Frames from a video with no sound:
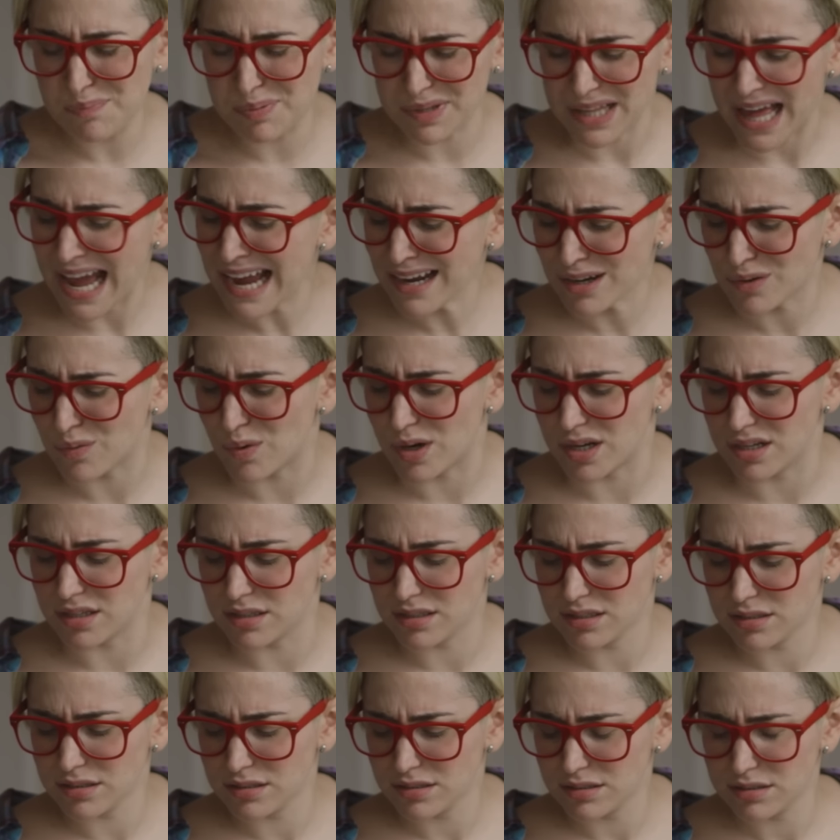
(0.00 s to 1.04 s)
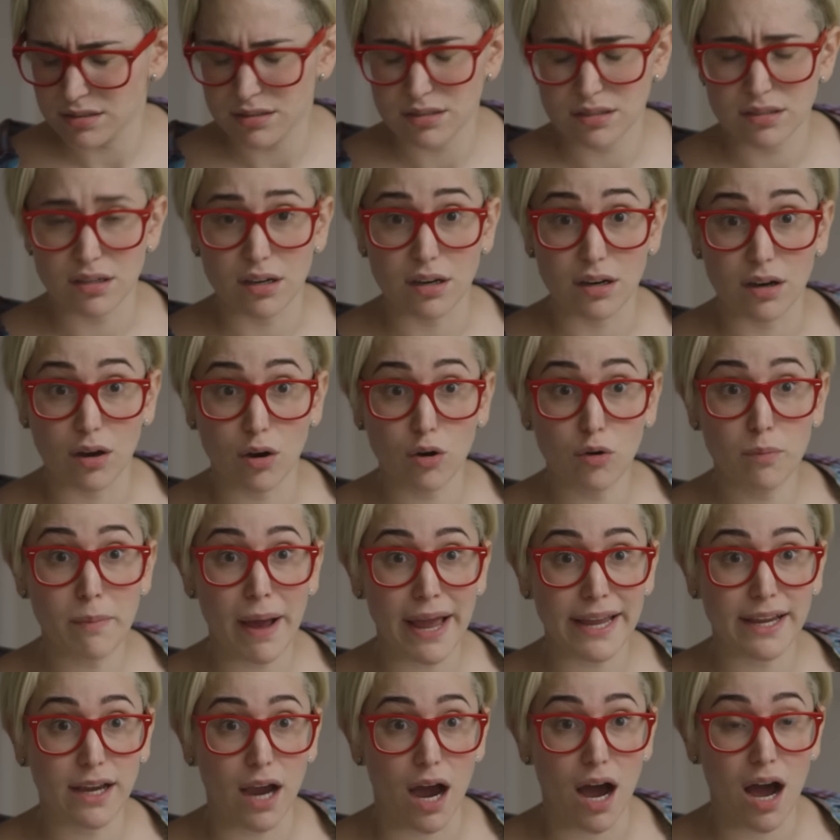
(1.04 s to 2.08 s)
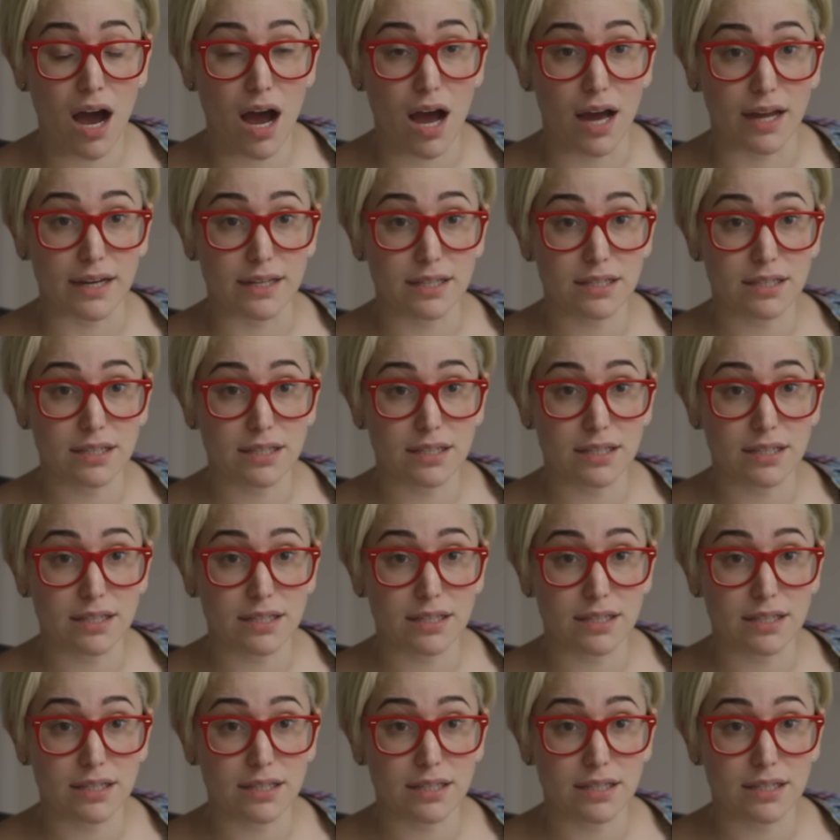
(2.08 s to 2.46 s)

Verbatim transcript: black one. Oh my god.